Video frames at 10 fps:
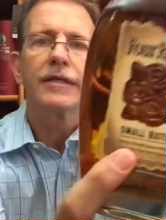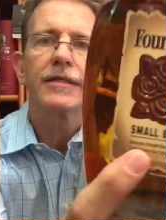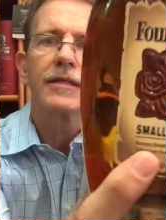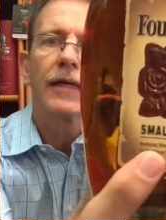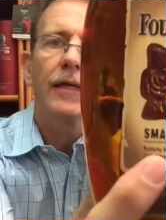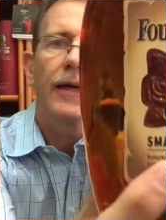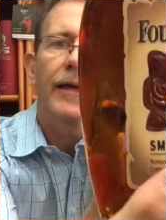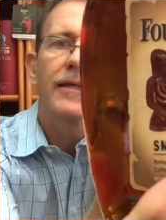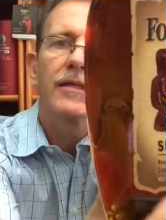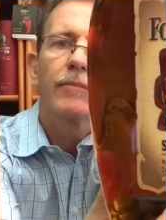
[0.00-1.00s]

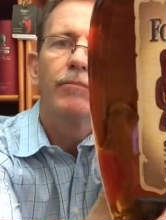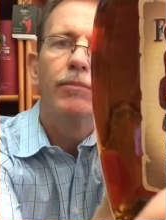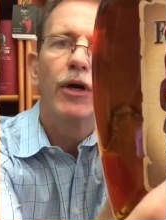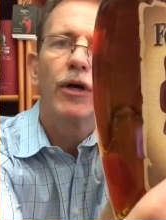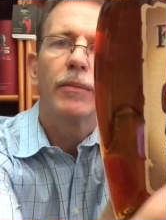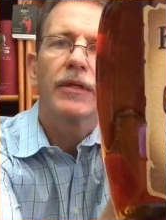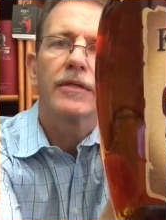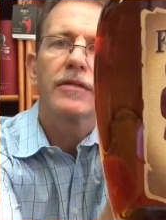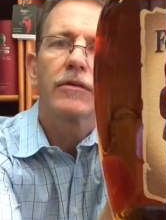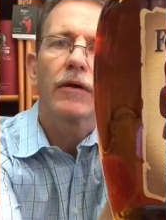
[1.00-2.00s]
select
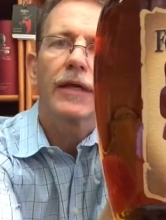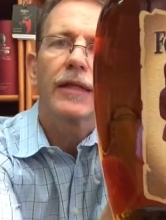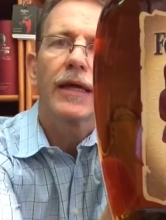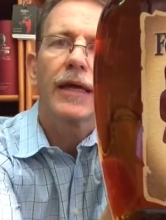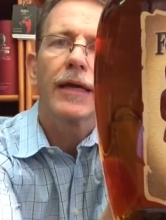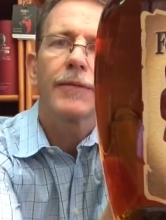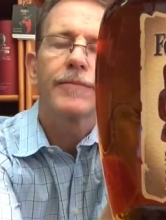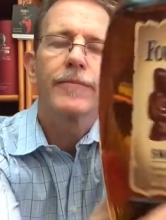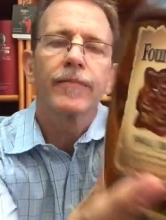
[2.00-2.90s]
bourbons right there.